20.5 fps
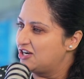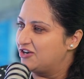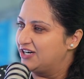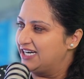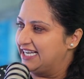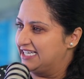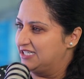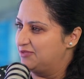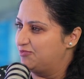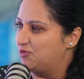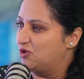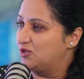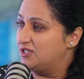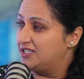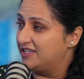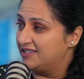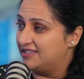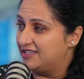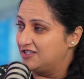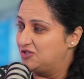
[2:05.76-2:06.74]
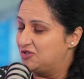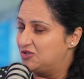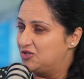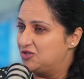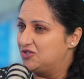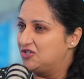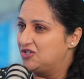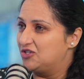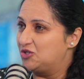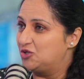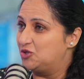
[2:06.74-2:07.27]
on exposing the
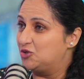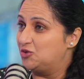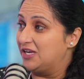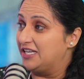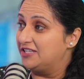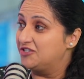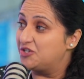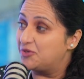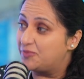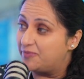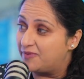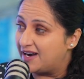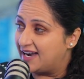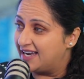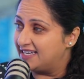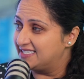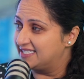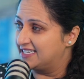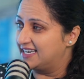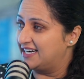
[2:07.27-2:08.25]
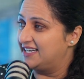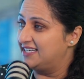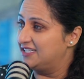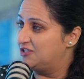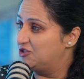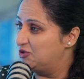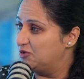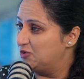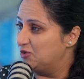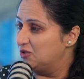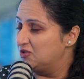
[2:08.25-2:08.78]
students to enterprise-grade
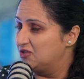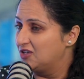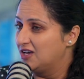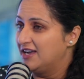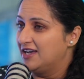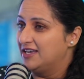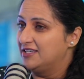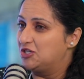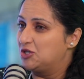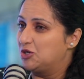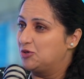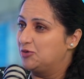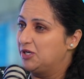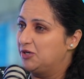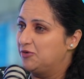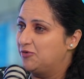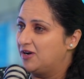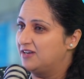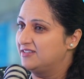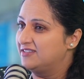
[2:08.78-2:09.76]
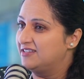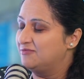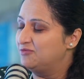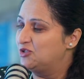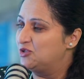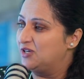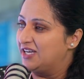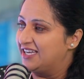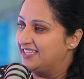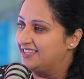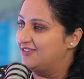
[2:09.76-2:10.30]
tools. So we want them
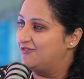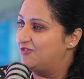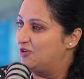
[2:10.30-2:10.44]
to hit the